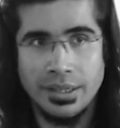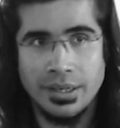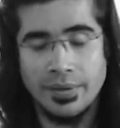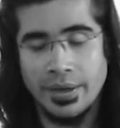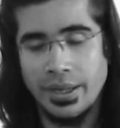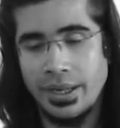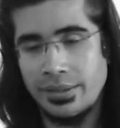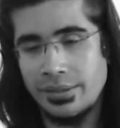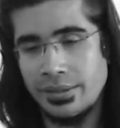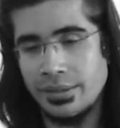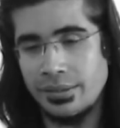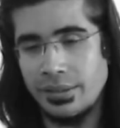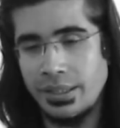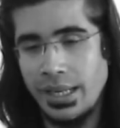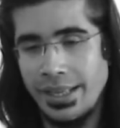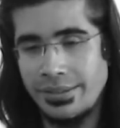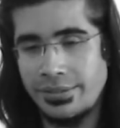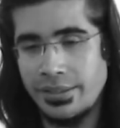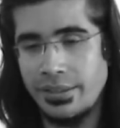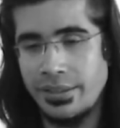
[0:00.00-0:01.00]
All right. So in the
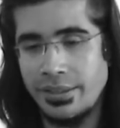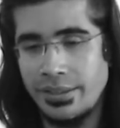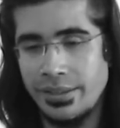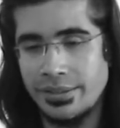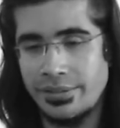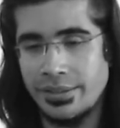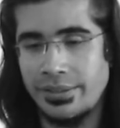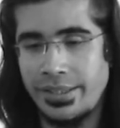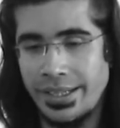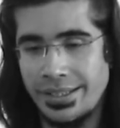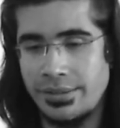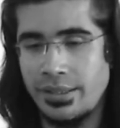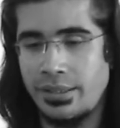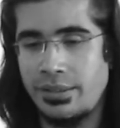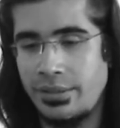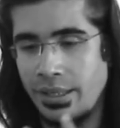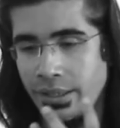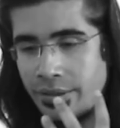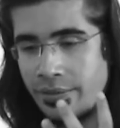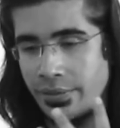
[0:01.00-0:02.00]
last 10 years, the things
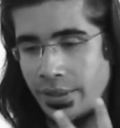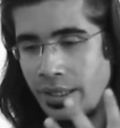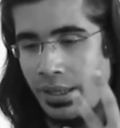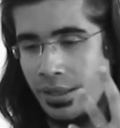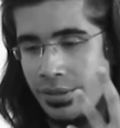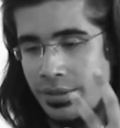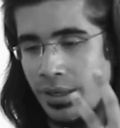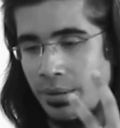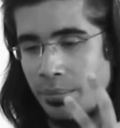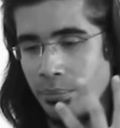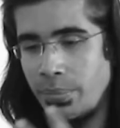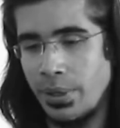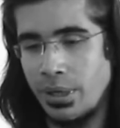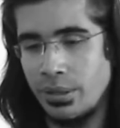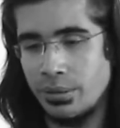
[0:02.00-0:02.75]
that really jump